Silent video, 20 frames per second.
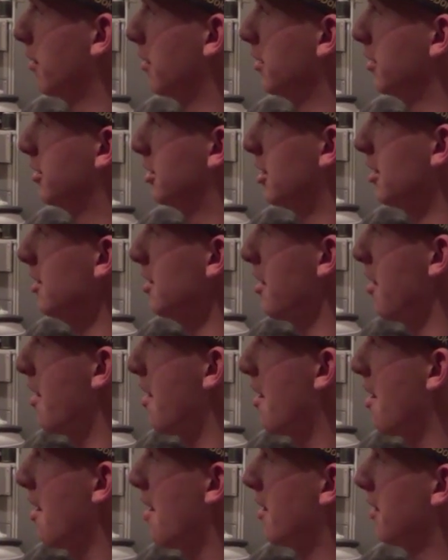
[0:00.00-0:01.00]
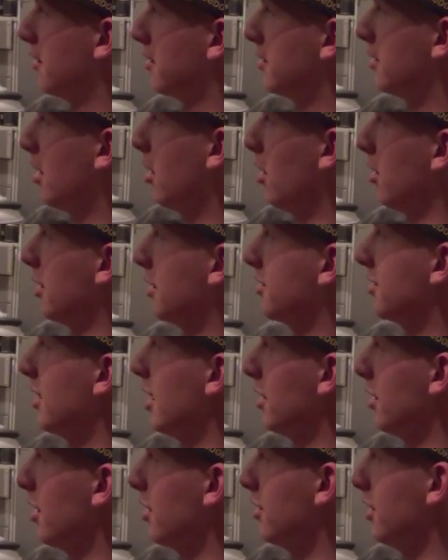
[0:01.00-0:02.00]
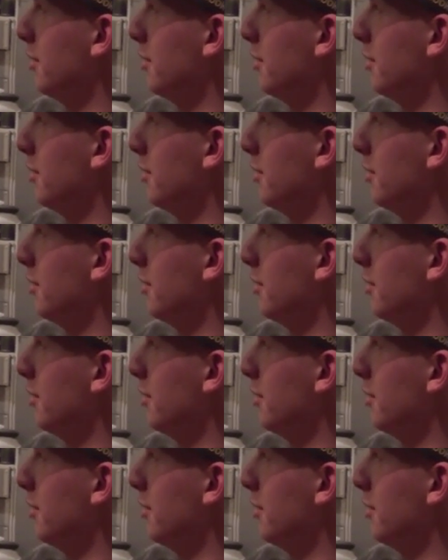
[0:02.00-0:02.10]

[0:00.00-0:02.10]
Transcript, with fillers: Are yeah, Yeah. Oh, that's not lawn